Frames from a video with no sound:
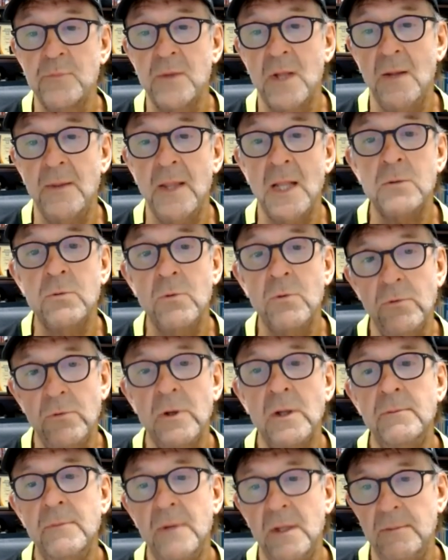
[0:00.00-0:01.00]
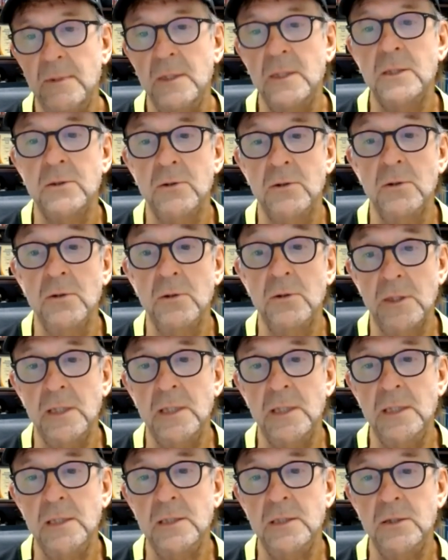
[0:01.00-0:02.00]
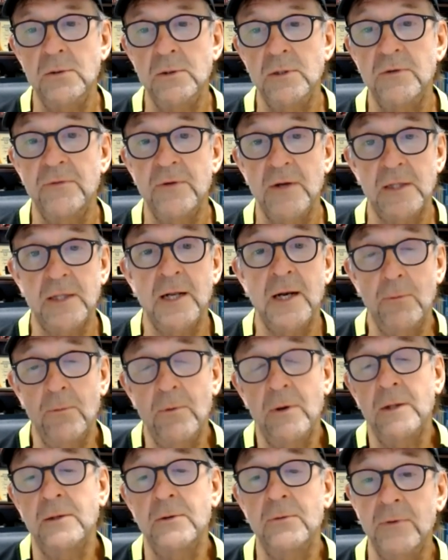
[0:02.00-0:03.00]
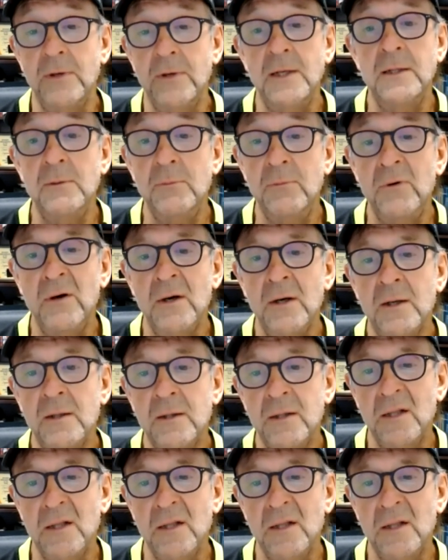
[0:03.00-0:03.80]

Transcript: And that's what really made me start looking into it the fact that I wanted to read the book.